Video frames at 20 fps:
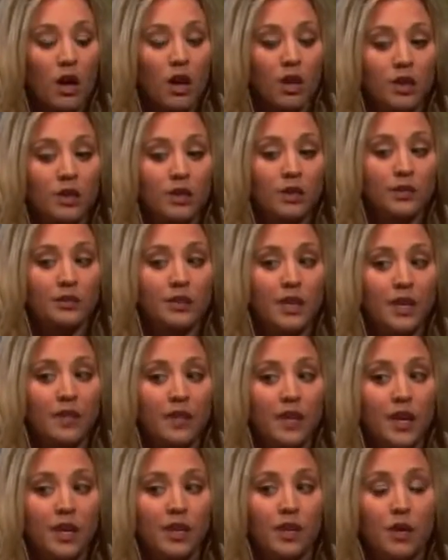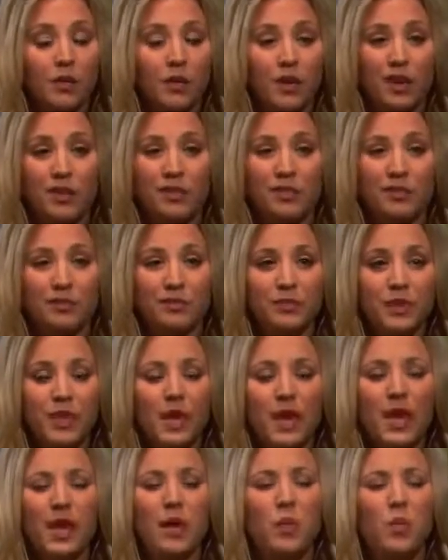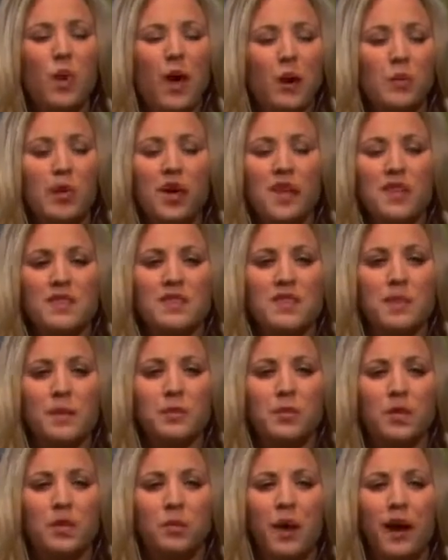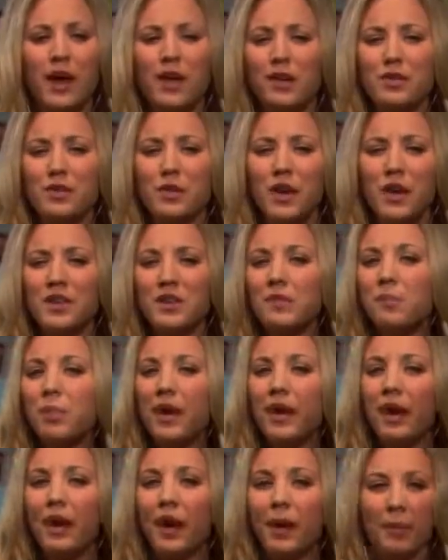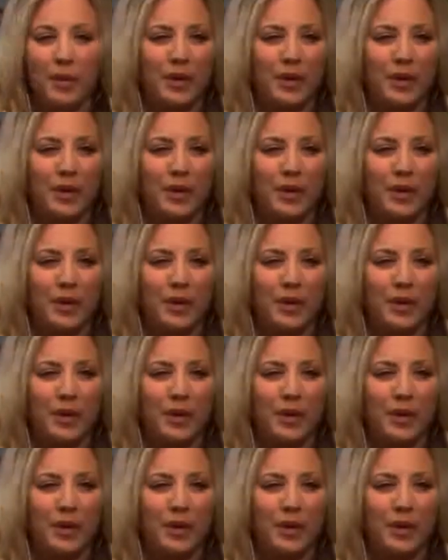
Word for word: Uh, not that I know of. Hey, while we're on the subject, why did you guys break up